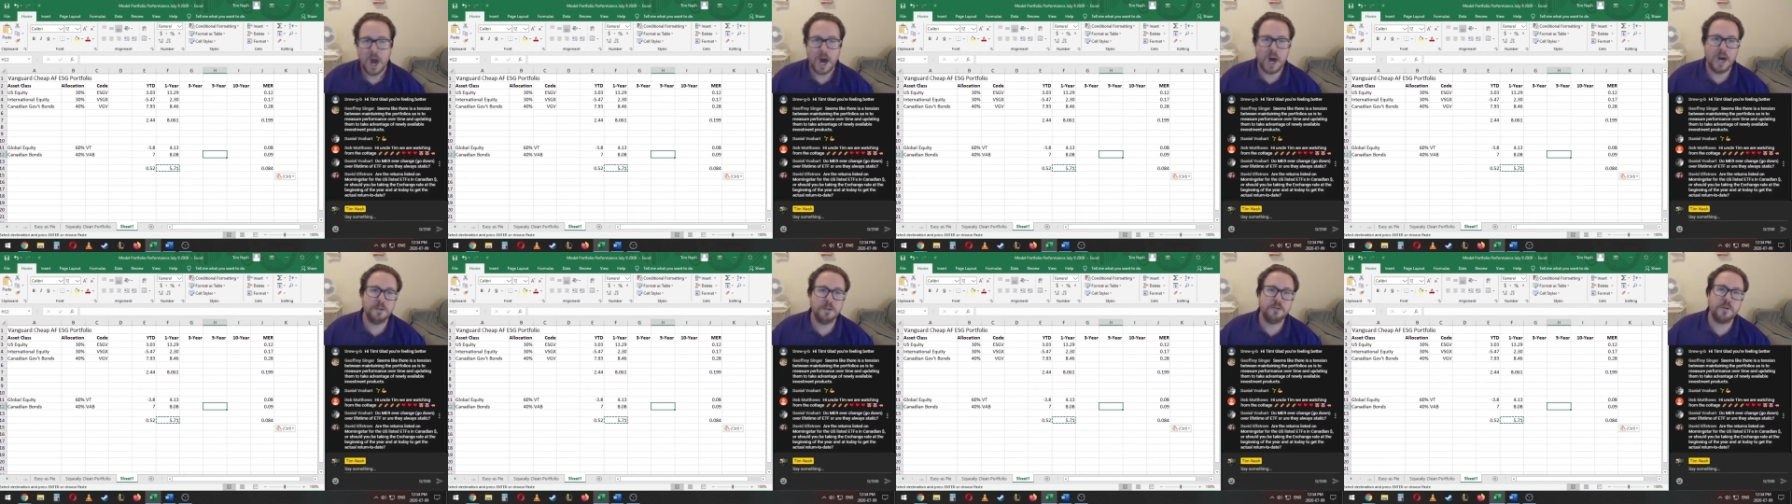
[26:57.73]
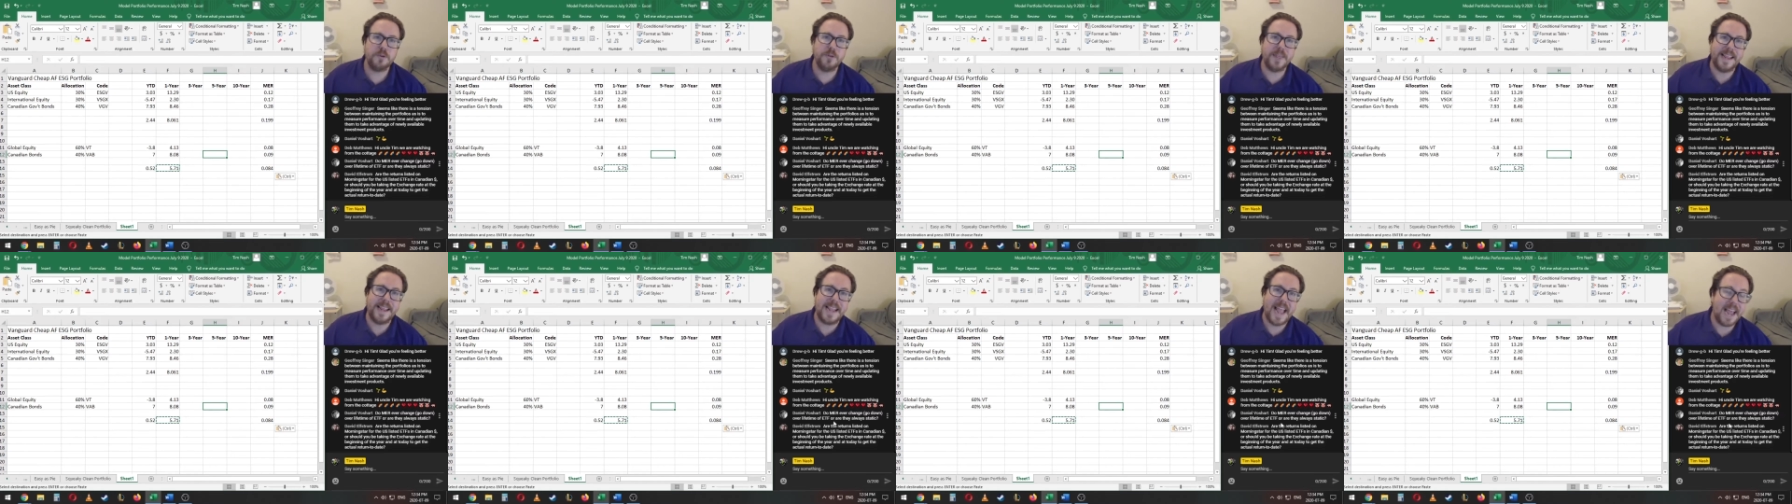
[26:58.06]
So
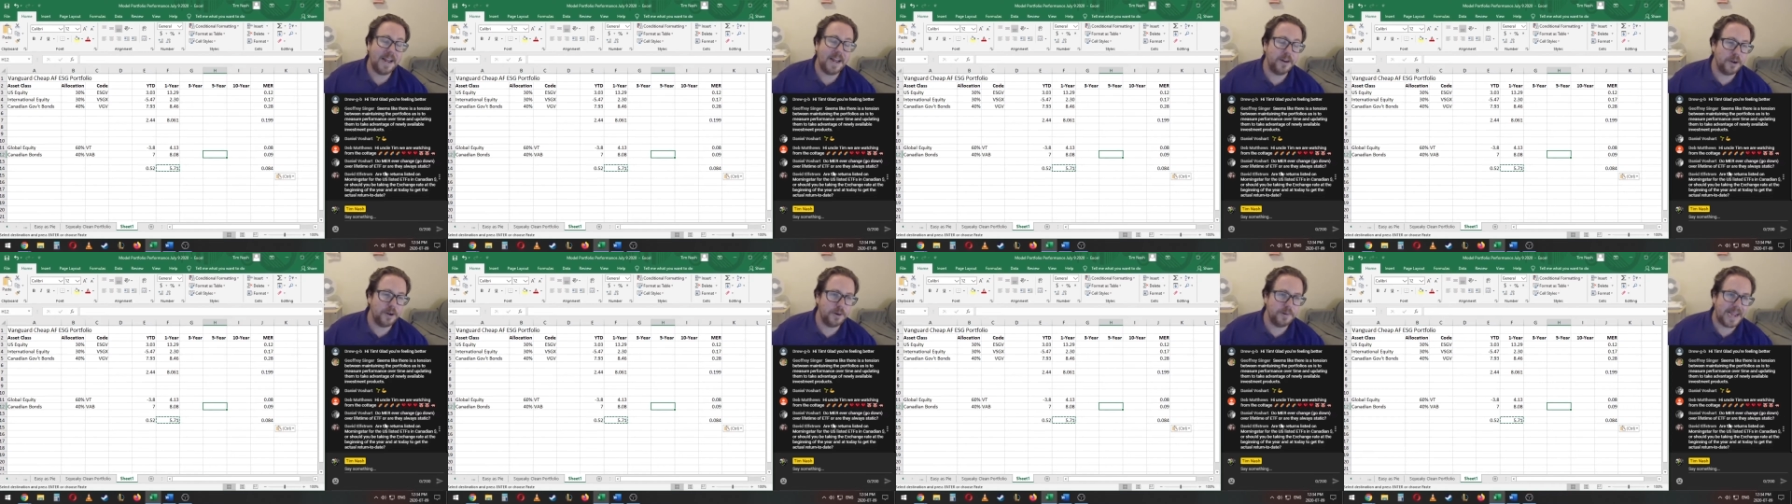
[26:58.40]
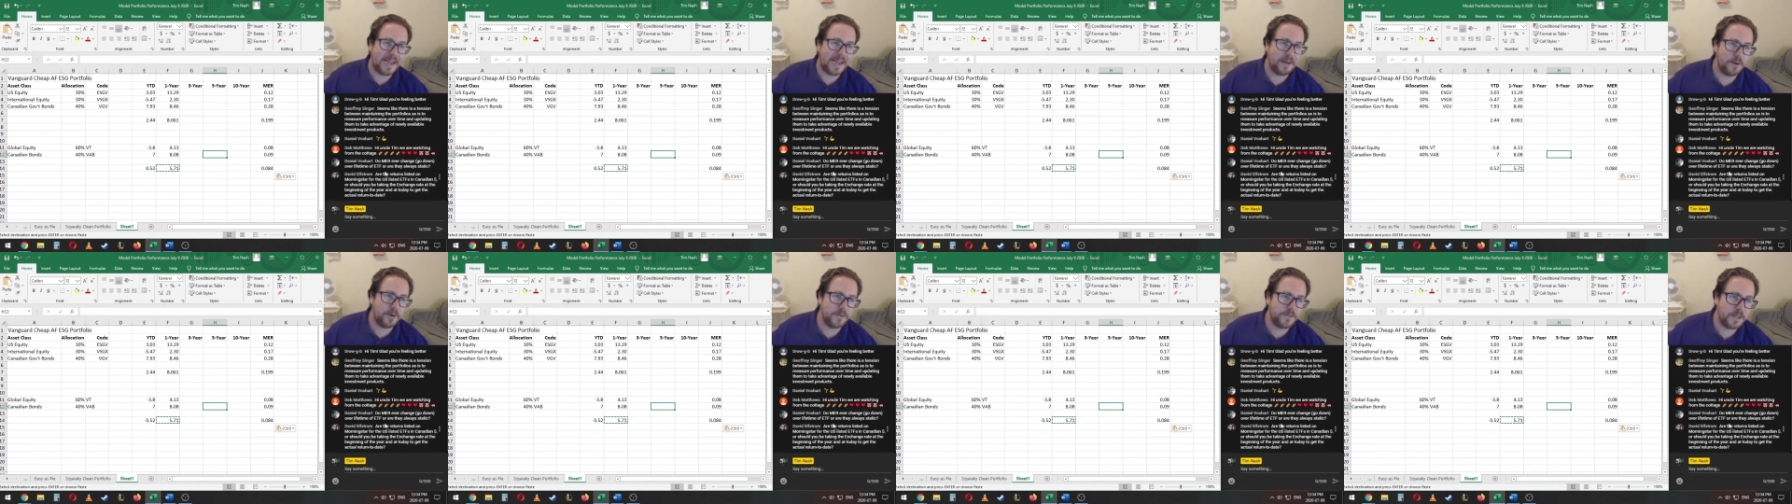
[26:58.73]
they can go
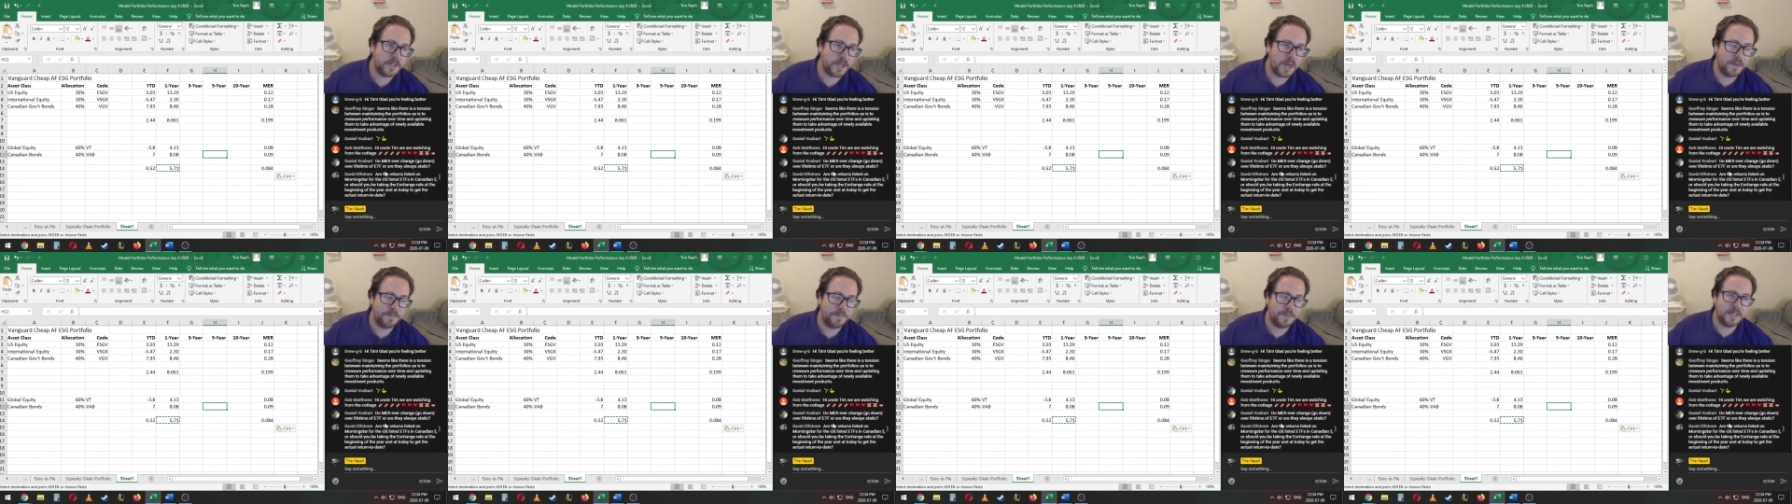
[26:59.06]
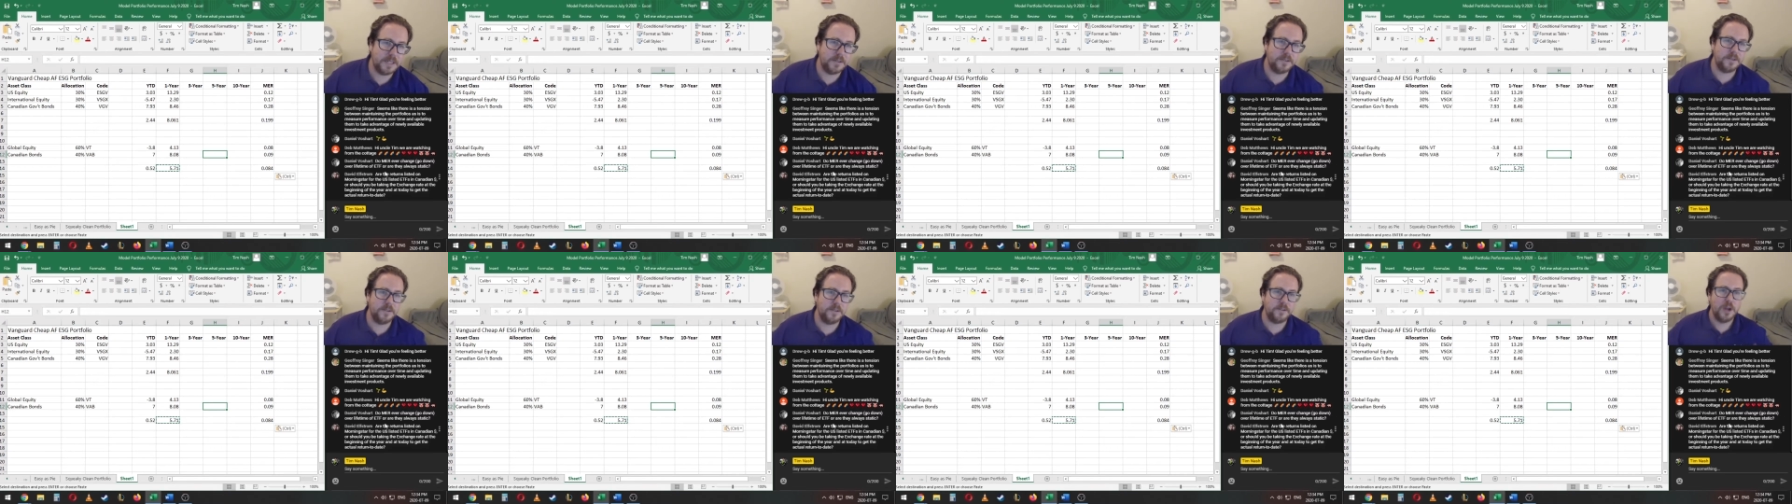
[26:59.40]
down over time. This
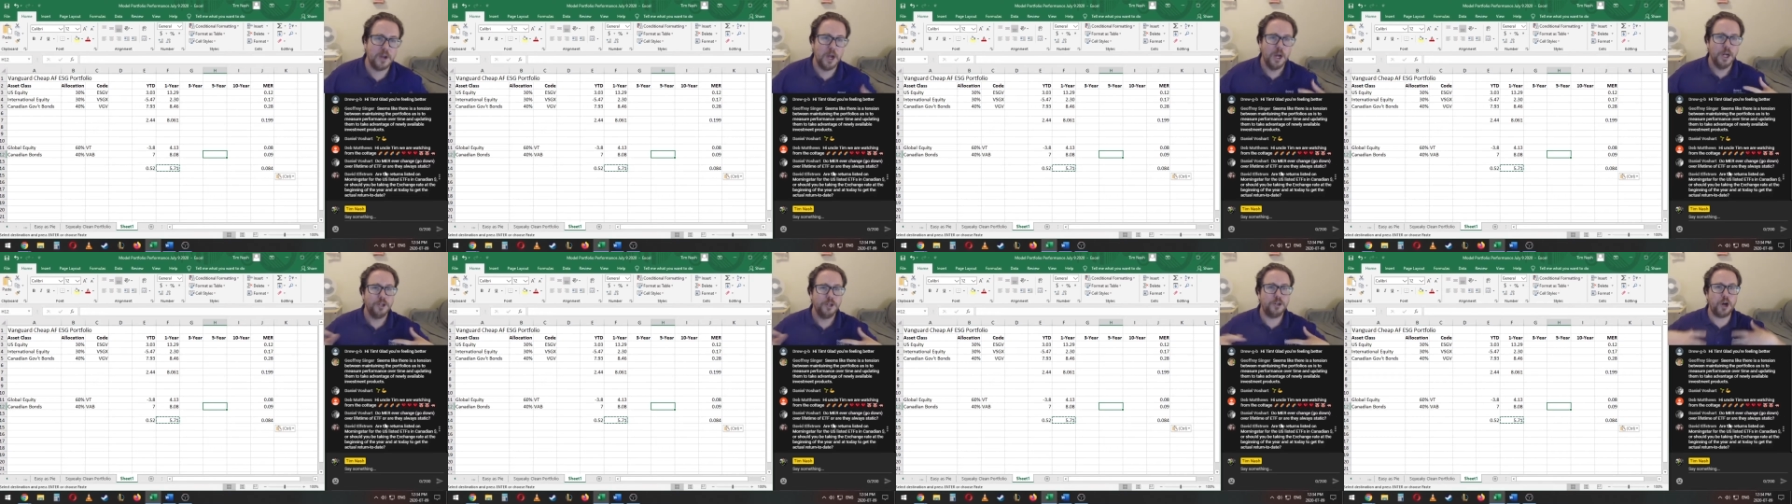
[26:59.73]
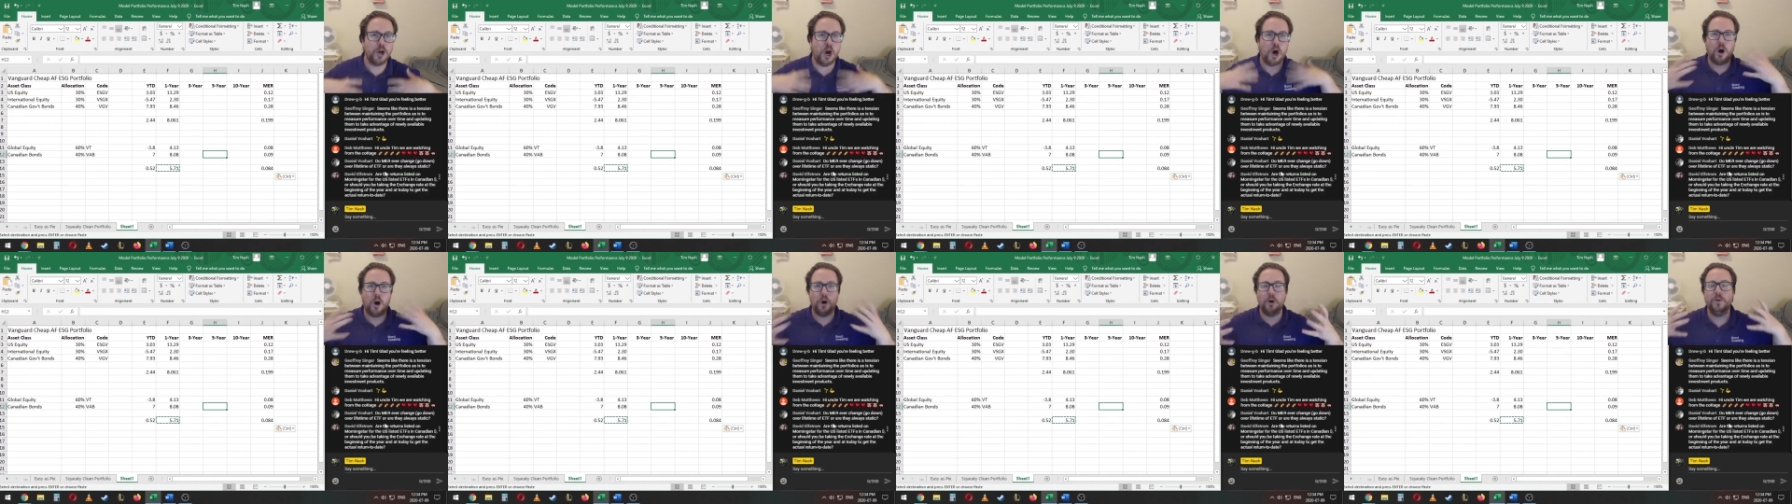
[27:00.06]
is
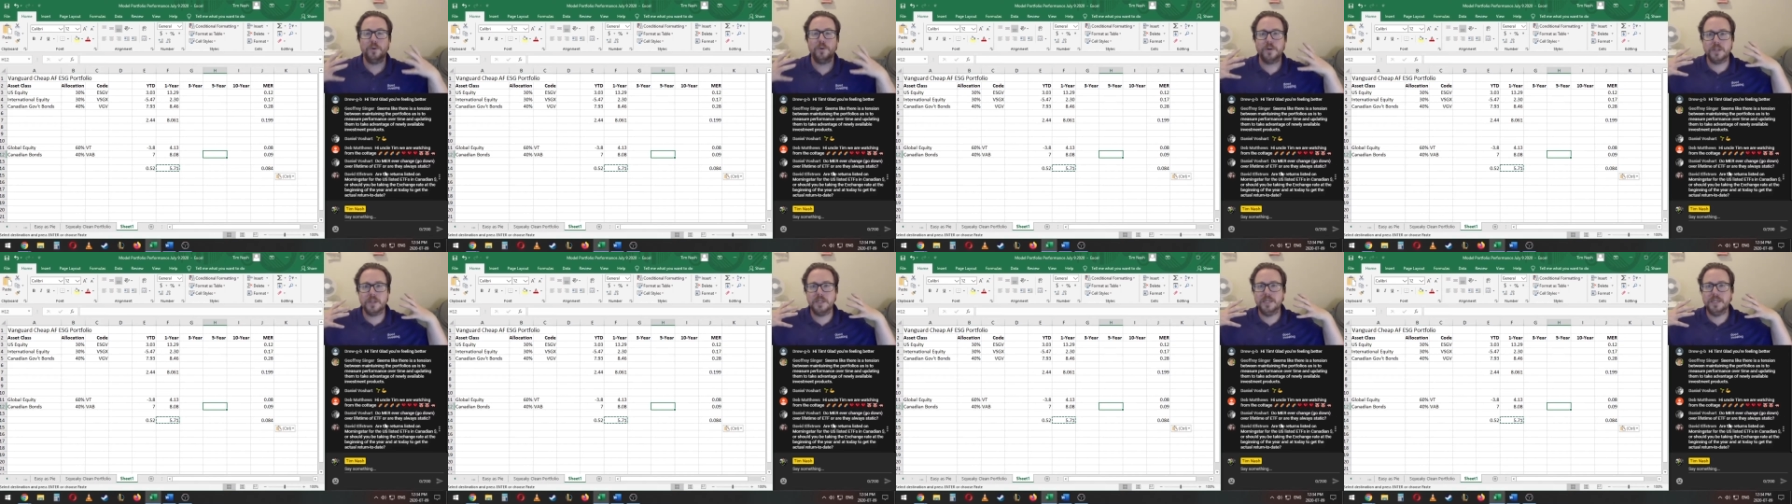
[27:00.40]
totally